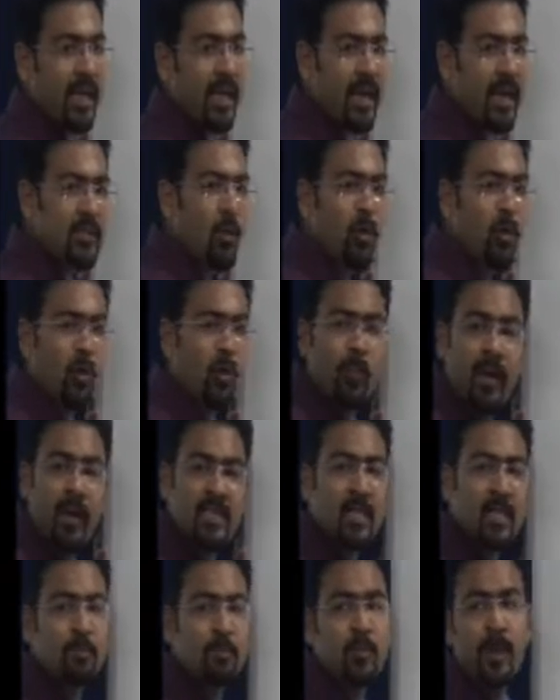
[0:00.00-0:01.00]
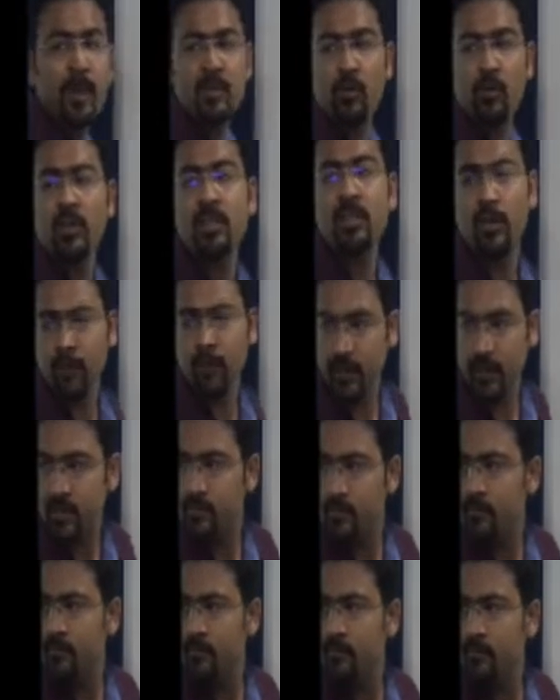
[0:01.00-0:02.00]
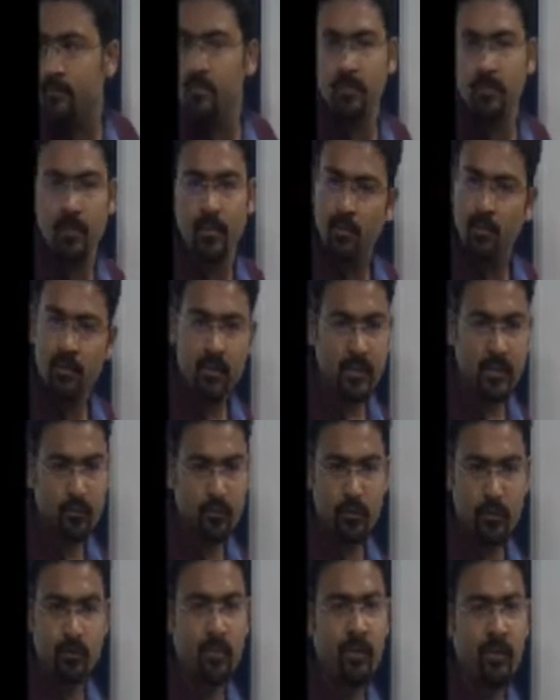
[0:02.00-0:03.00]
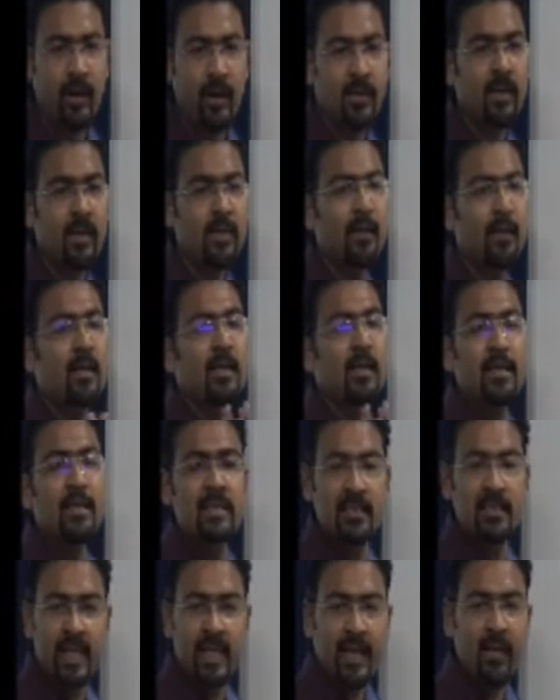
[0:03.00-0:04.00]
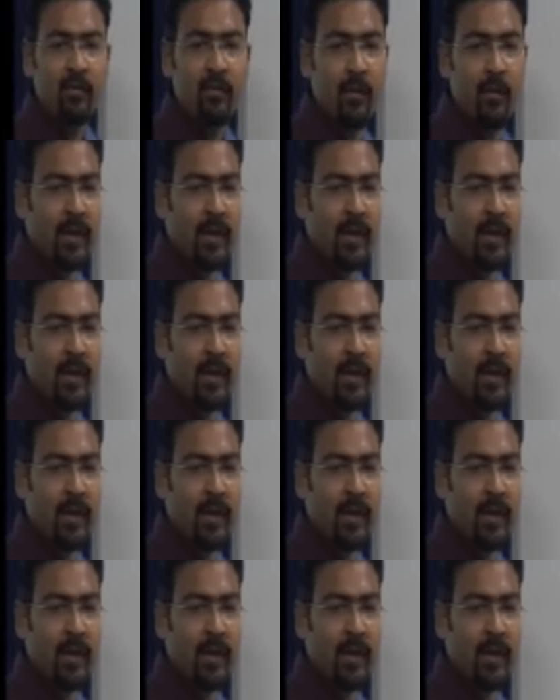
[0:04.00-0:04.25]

occupied some space on the surface. This was one factor. Second factor